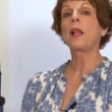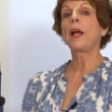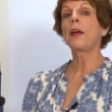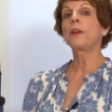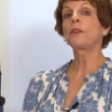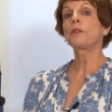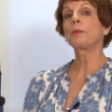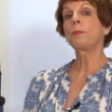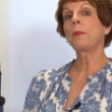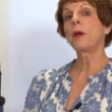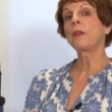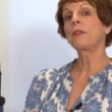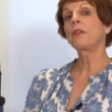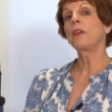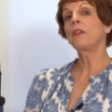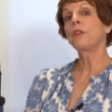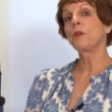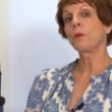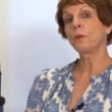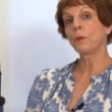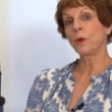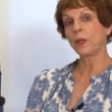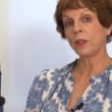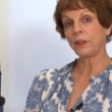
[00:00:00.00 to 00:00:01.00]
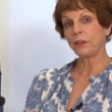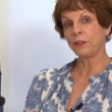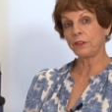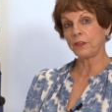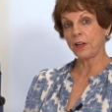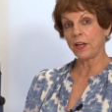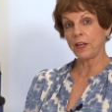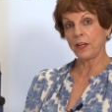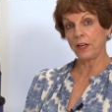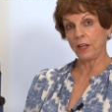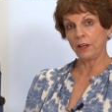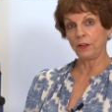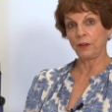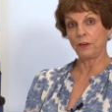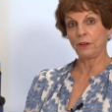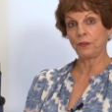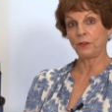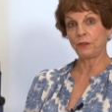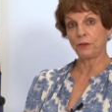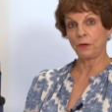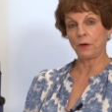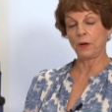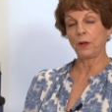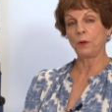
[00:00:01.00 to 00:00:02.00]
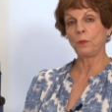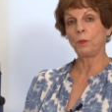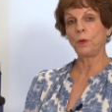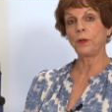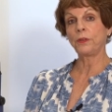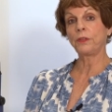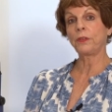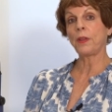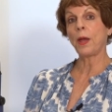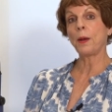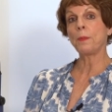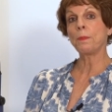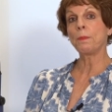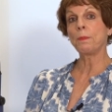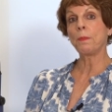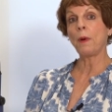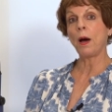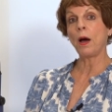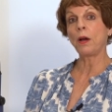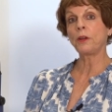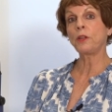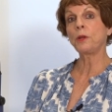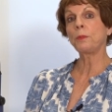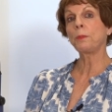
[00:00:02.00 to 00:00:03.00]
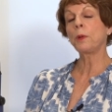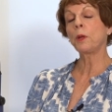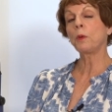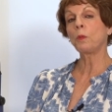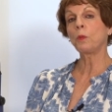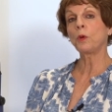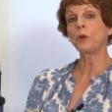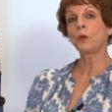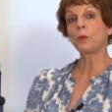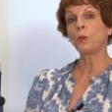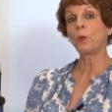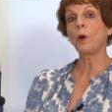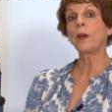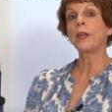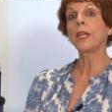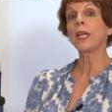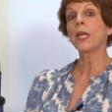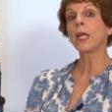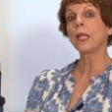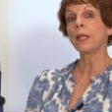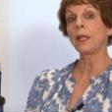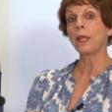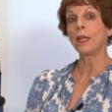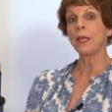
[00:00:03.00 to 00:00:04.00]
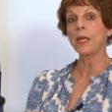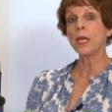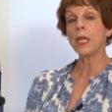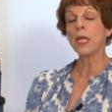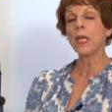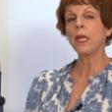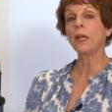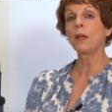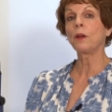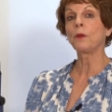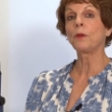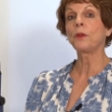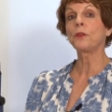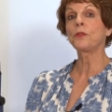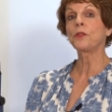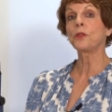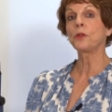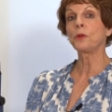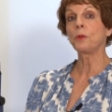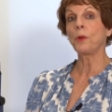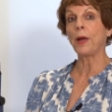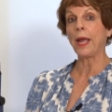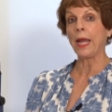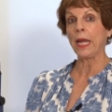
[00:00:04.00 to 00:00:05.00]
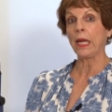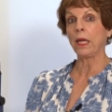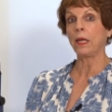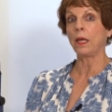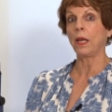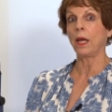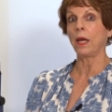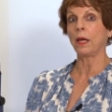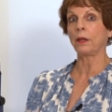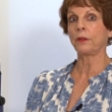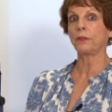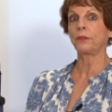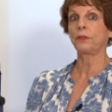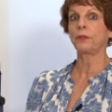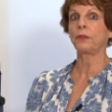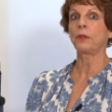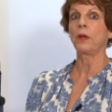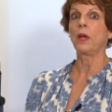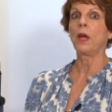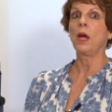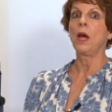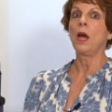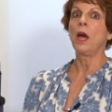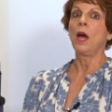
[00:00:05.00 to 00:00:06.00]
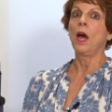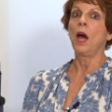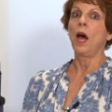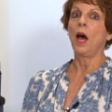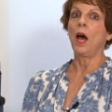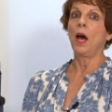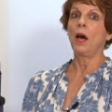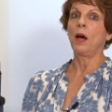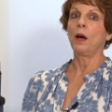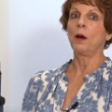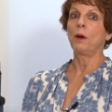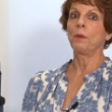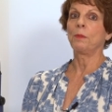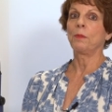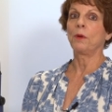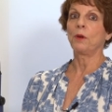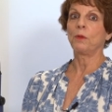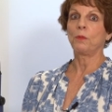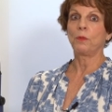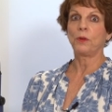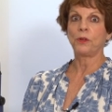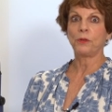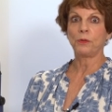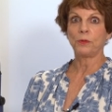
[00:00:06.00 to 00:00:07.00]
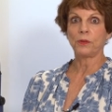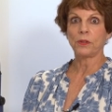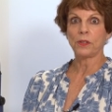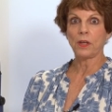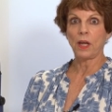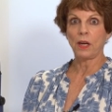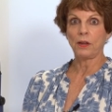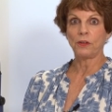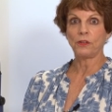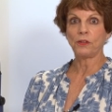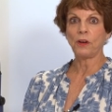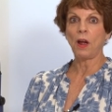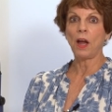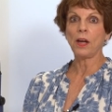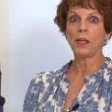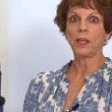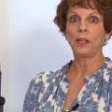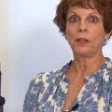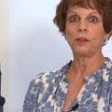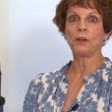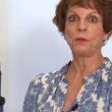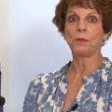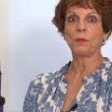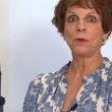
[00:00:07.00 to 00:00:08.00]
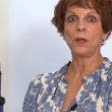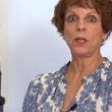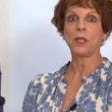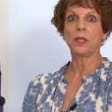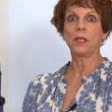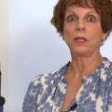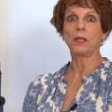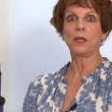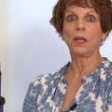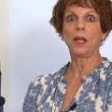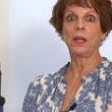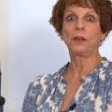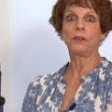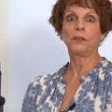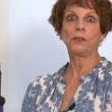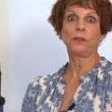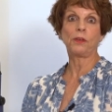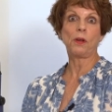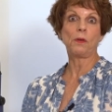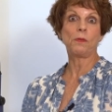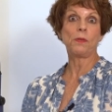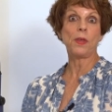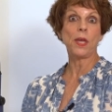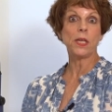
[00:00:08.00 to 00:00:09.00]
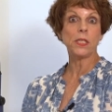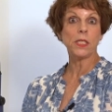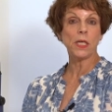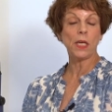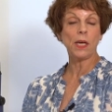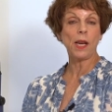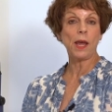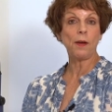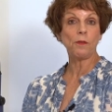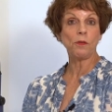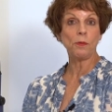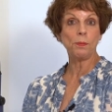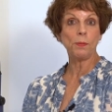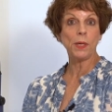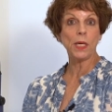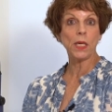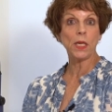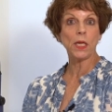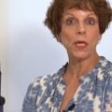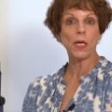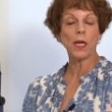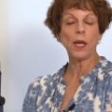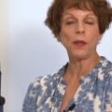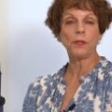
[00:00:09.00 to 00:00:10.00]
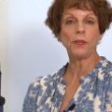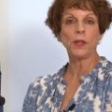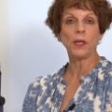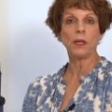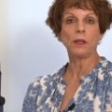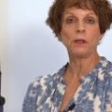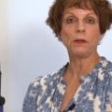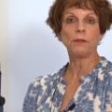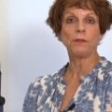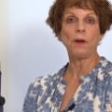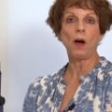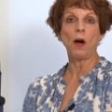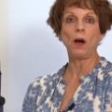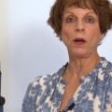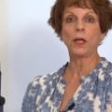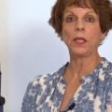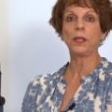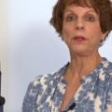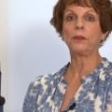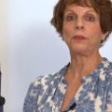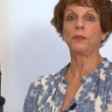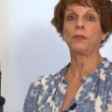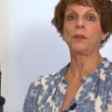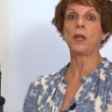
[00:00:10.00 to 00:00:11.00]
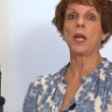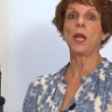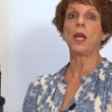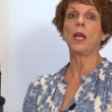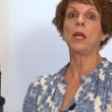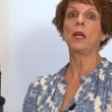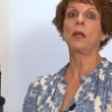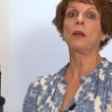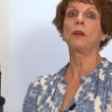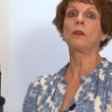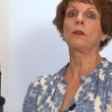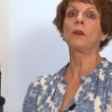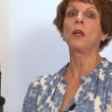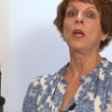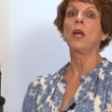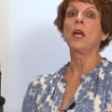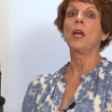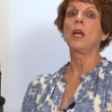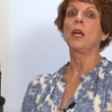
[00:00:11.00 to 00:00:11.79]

last month in the real estate industry was that Monument was wanting Glen Eagle to annex um, which was kind of shocking to read. And so they did have a meeting at the end of August, and